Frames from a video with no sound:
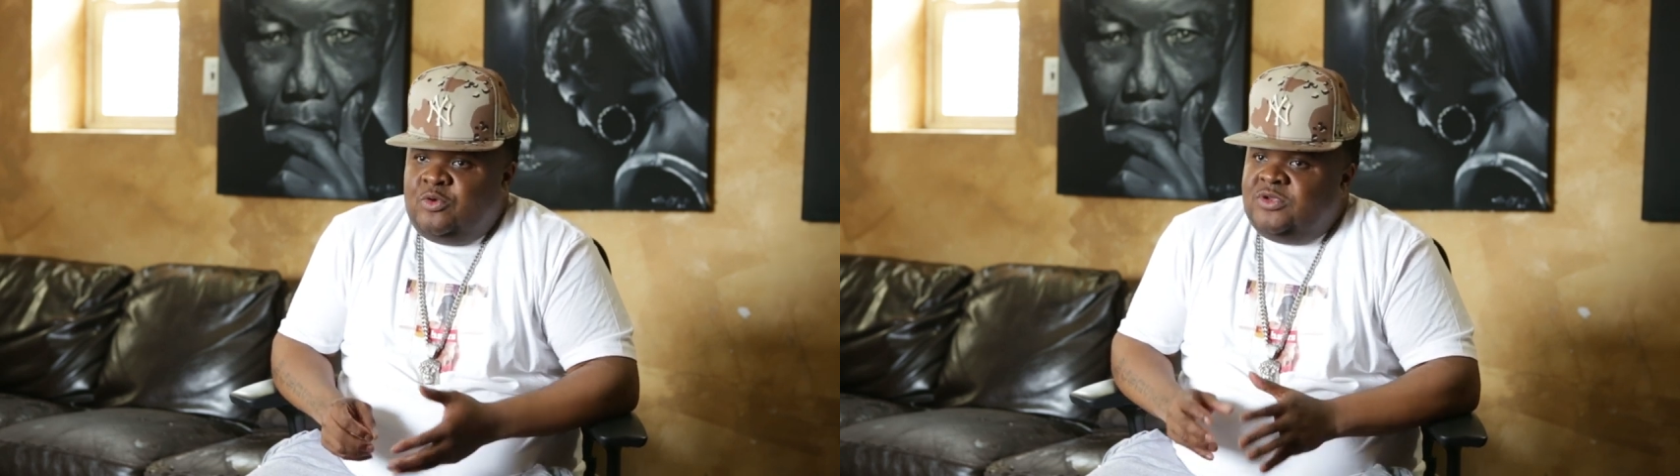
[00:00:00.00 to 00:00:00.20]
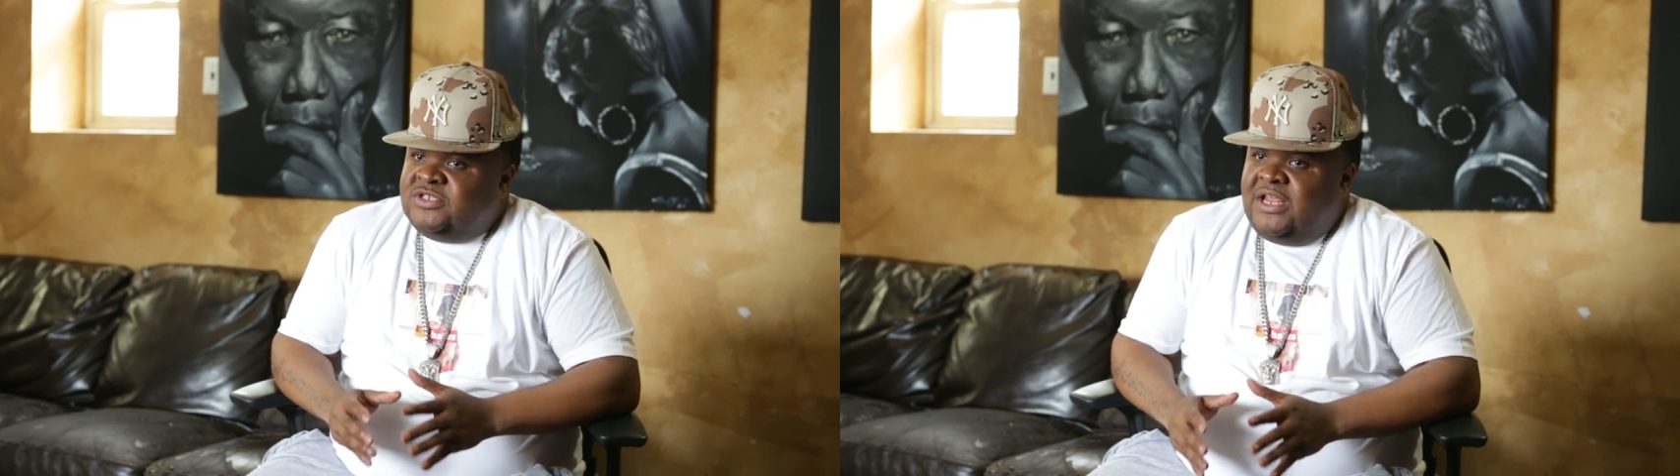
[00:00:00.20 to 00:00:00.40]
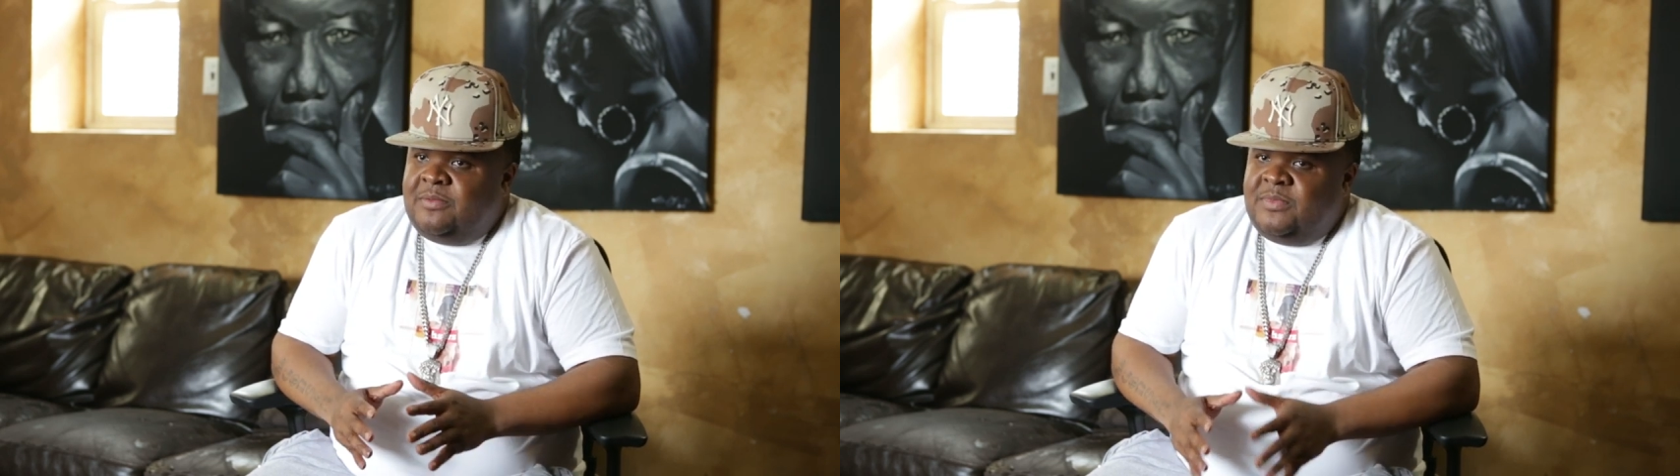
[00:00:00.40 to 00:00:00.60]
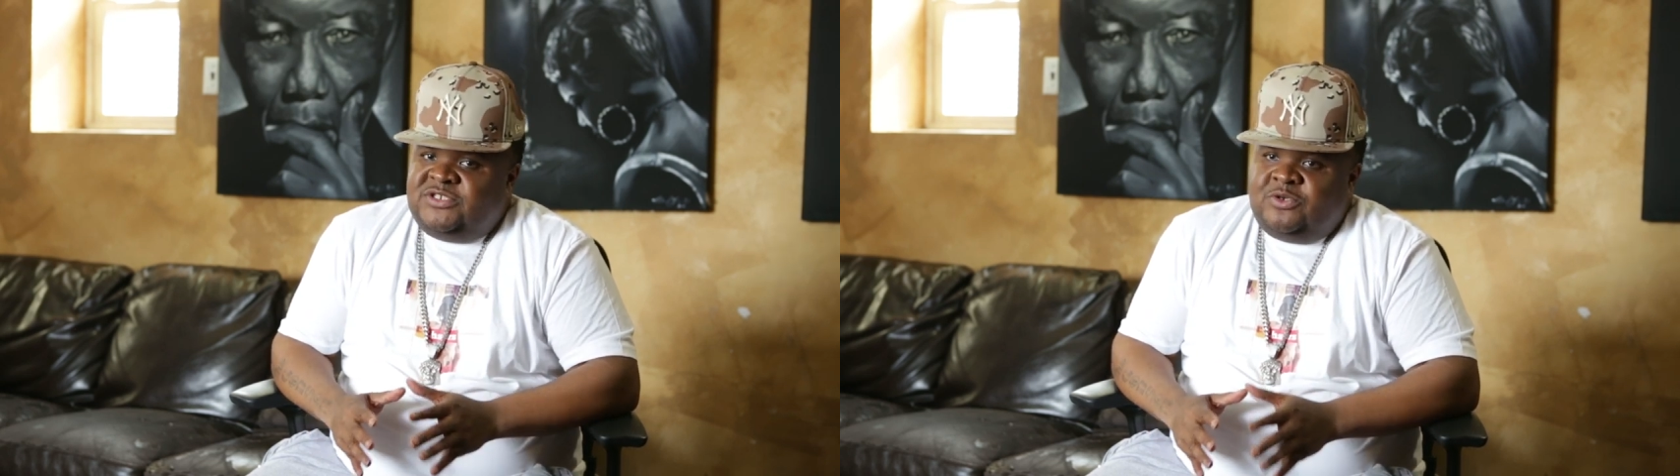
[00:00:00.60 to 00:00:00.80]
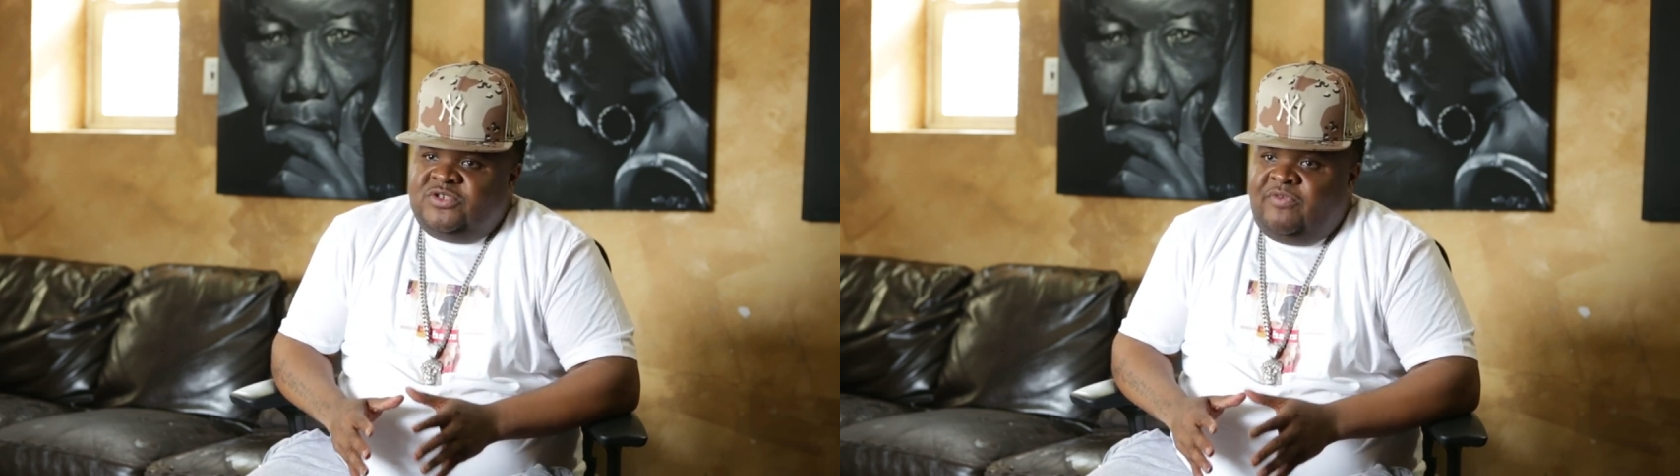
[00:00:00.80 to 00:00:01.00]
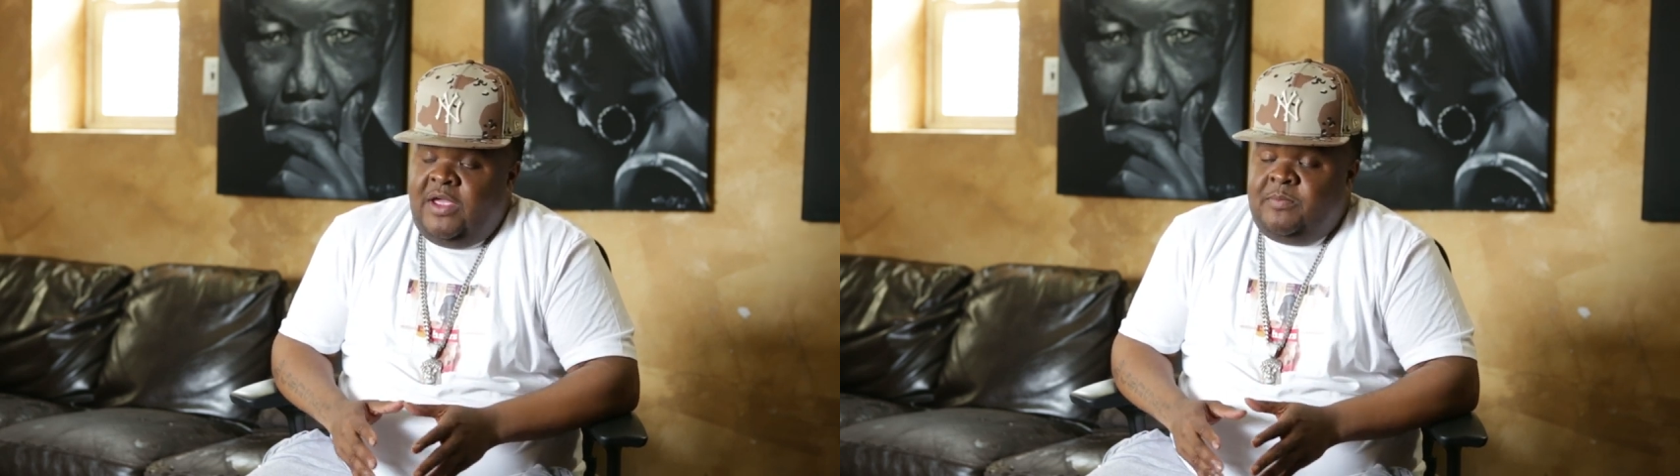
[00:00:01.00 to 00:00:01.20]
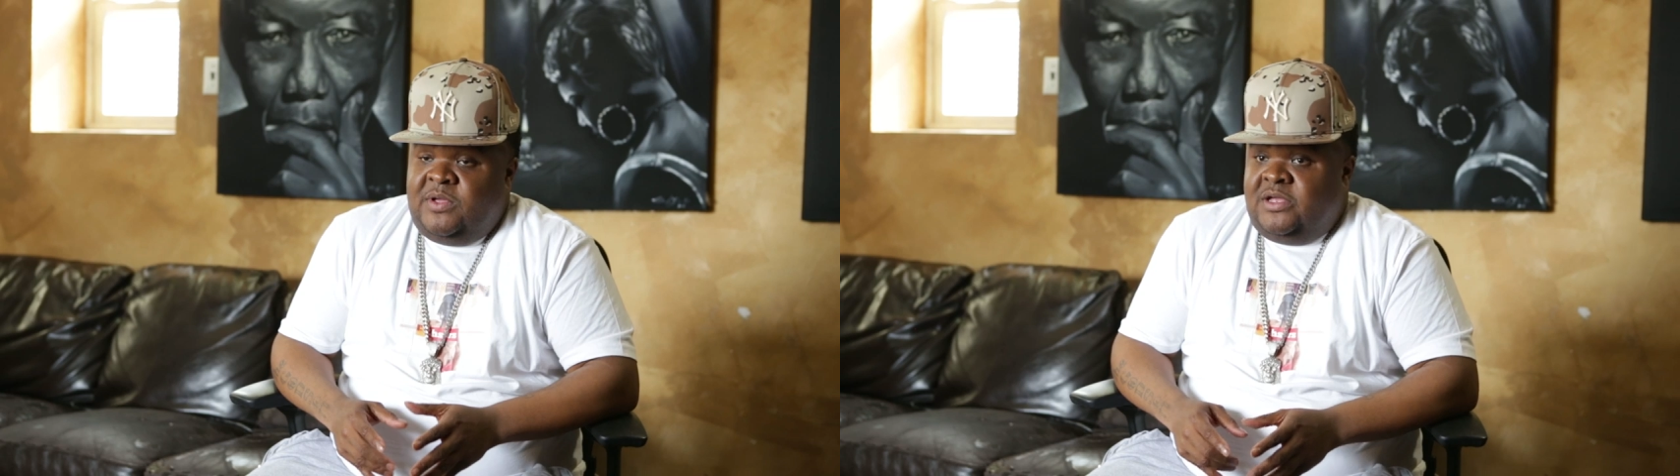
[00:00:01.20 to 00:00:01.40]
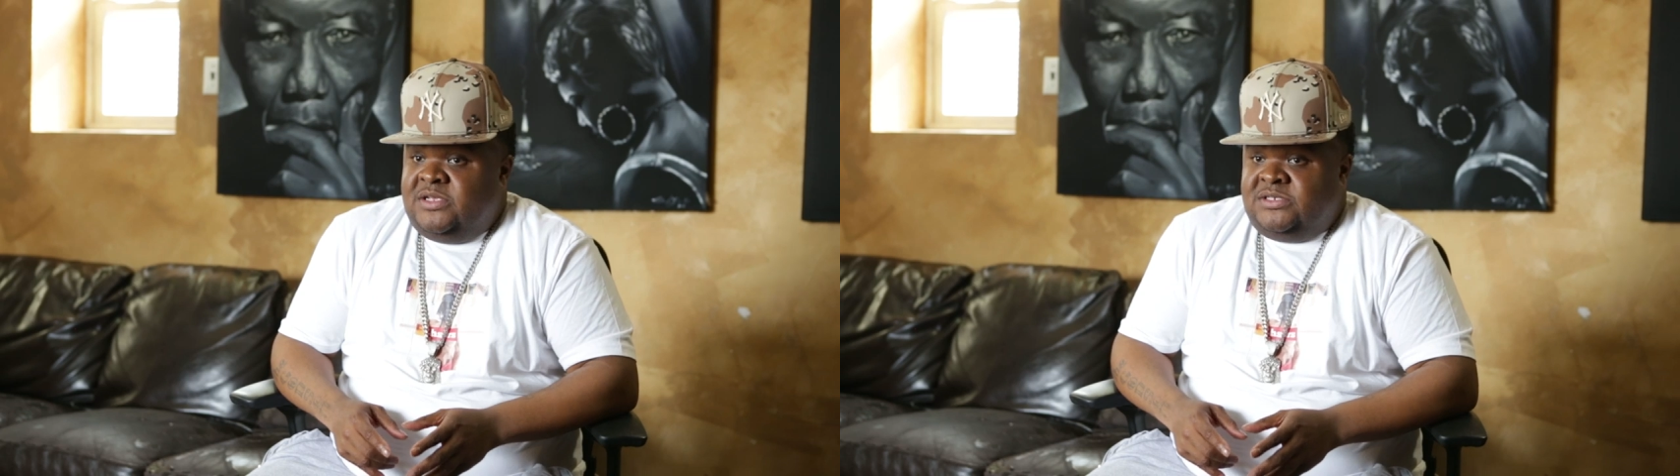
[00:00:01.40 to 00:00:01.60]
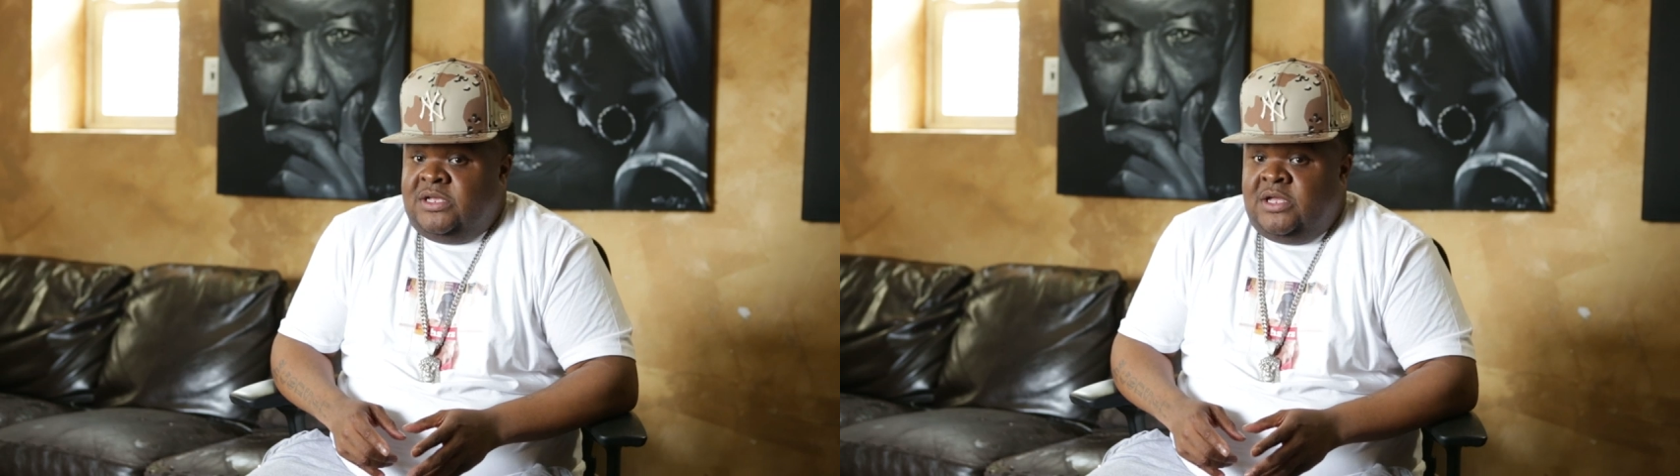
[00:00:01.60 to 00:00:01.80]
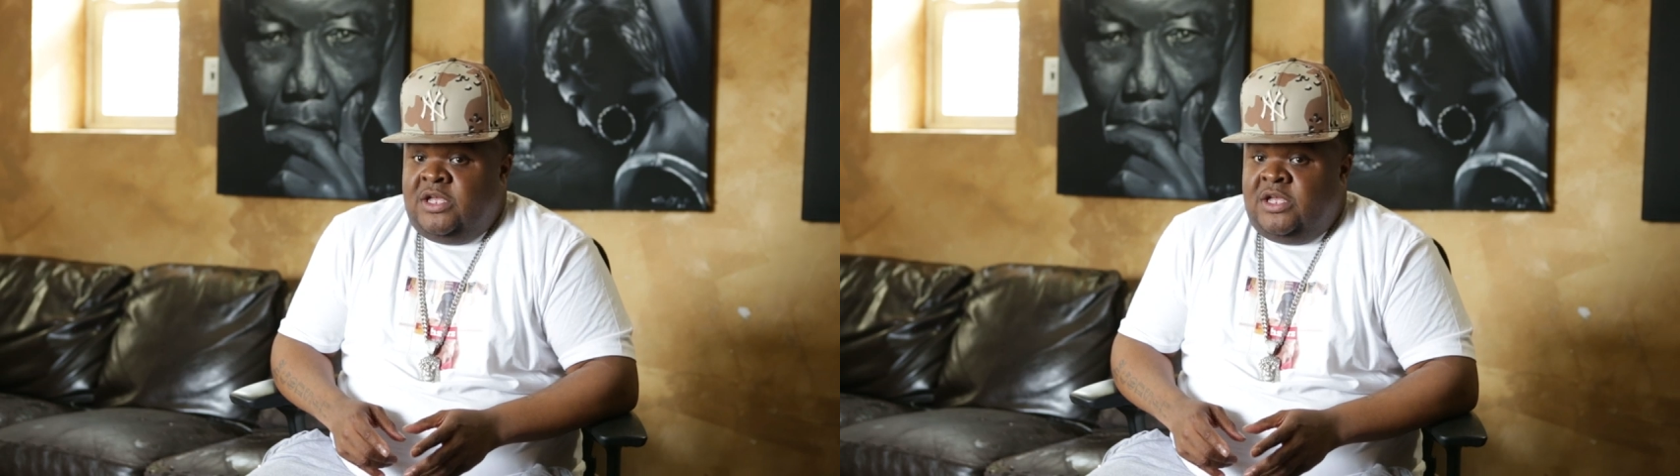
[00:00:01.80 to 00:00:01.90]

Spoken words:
you just gotta make sure it's right, because,